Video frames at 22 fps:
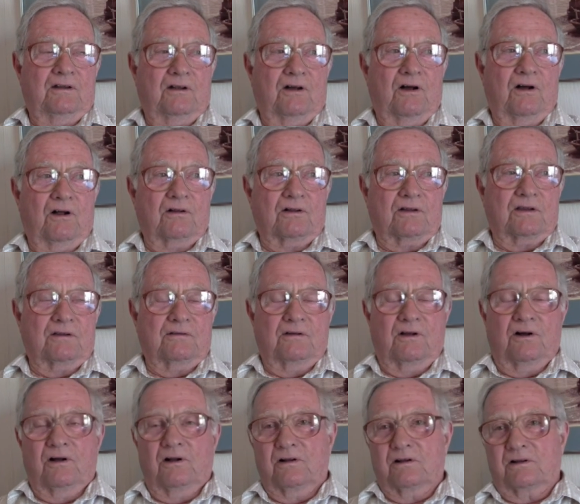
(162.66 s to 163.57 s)
all
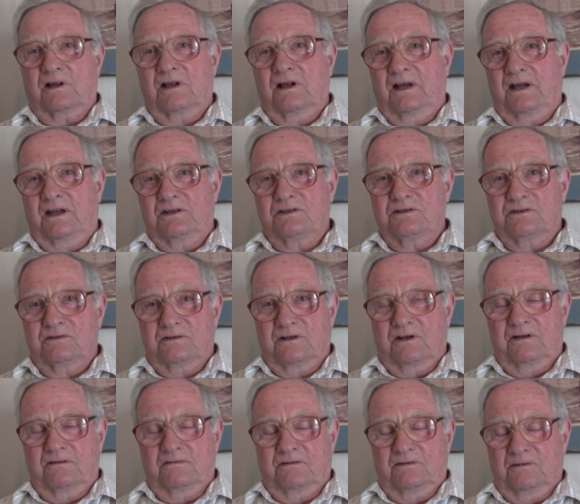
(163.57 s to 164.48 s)
kinds
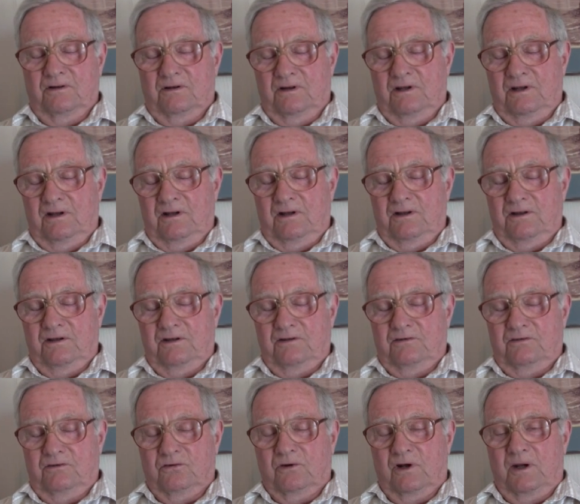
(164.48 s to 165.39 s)
of
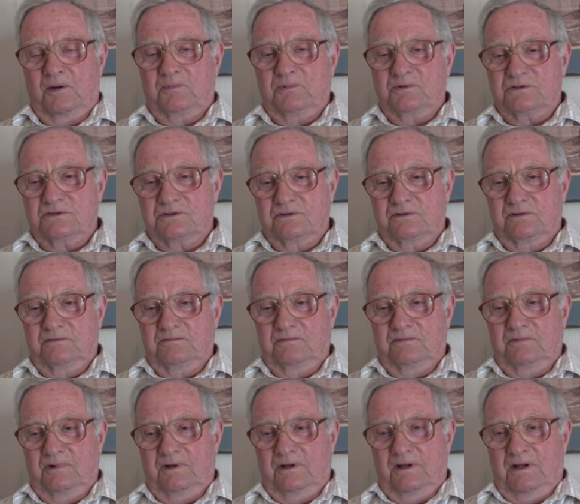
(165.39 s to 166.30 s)
drapes,
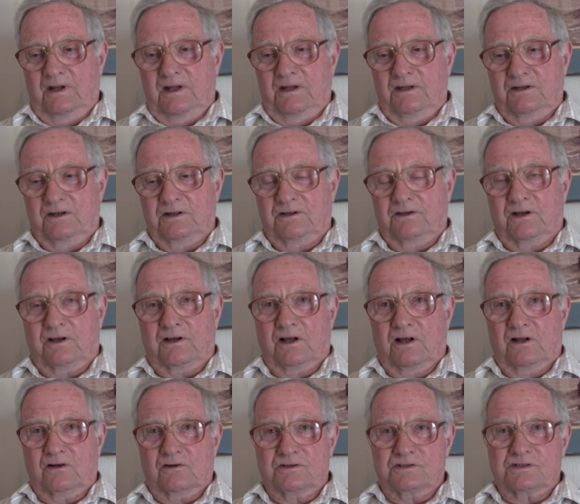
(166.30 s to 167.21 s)
and did the
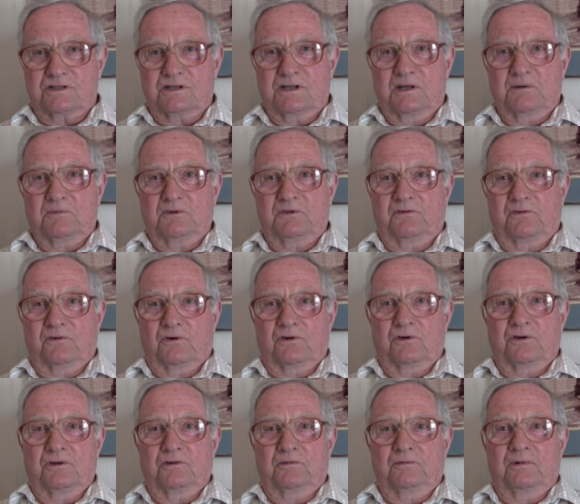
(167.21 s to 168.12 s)
color schemes
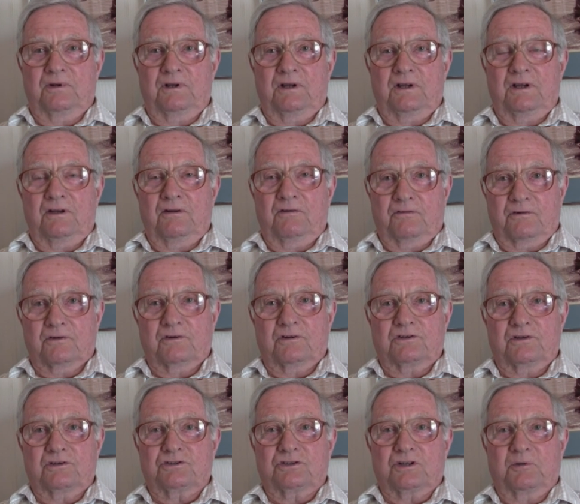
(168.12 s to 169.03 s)
for them, for
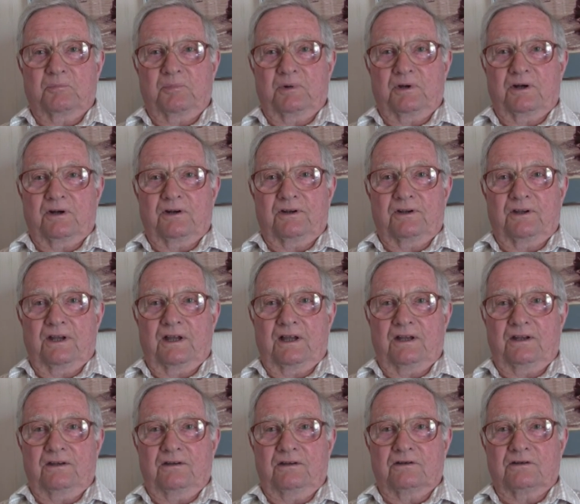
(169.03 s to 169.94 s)
the shipyard and
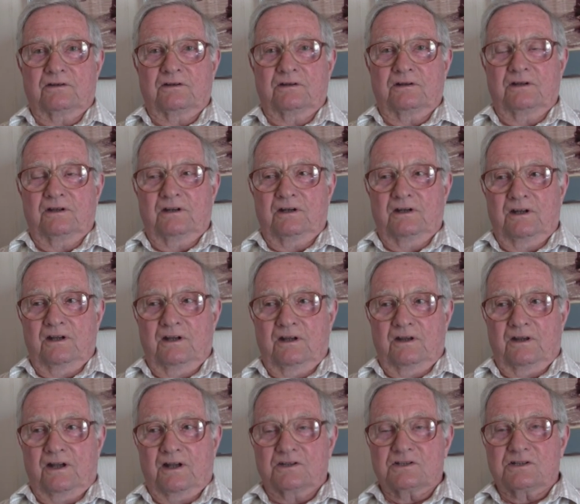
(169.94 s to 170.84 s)
that. And
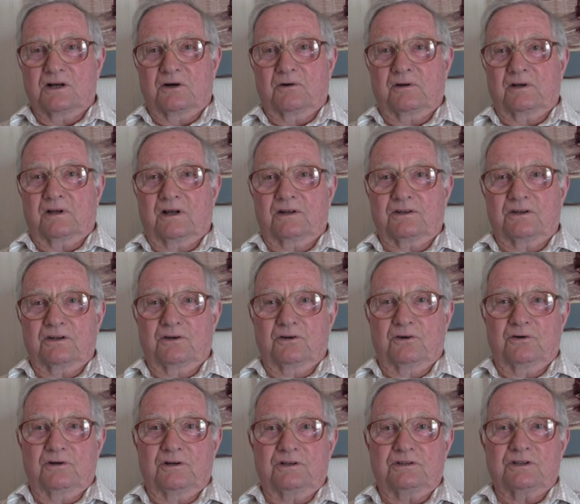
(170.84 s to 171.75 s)
that's how we got to
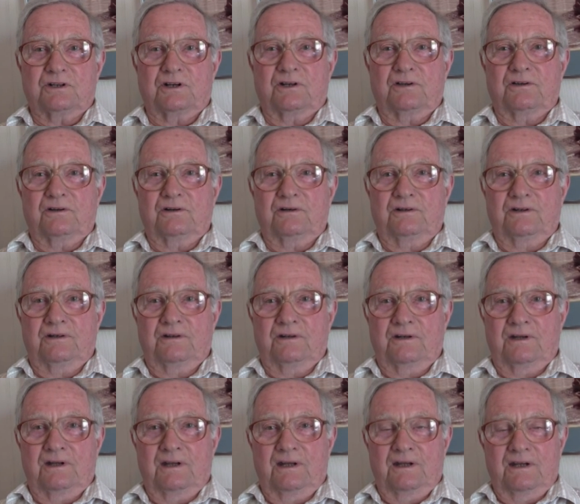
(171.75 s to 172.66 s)
know each other.
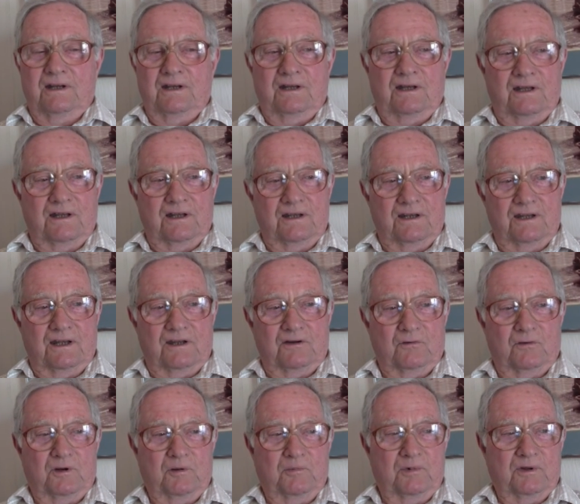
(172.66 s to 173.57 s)
And then
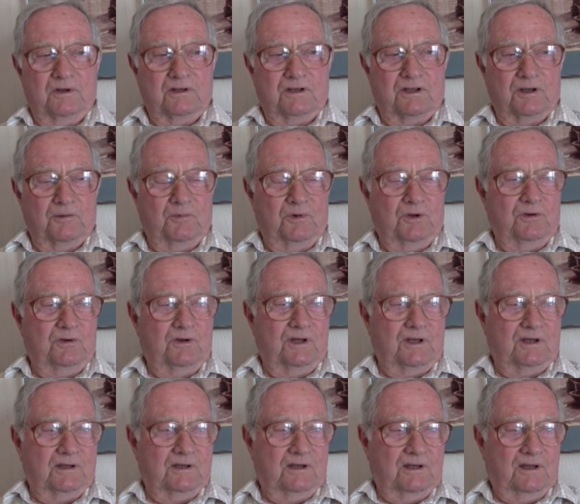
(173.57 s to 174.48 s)
we've been
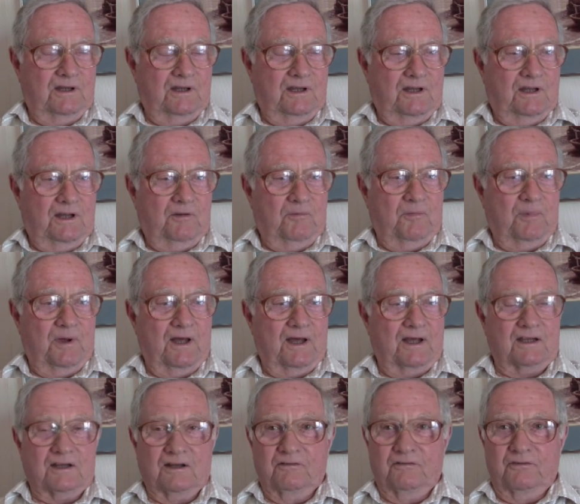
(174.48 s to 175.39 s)
commuting
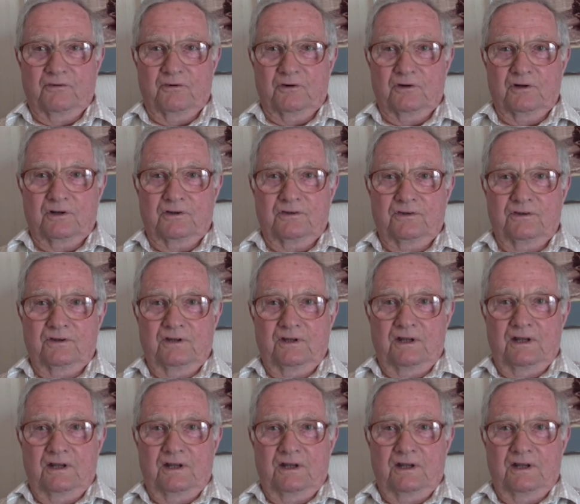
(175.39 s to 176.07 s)
back and forth.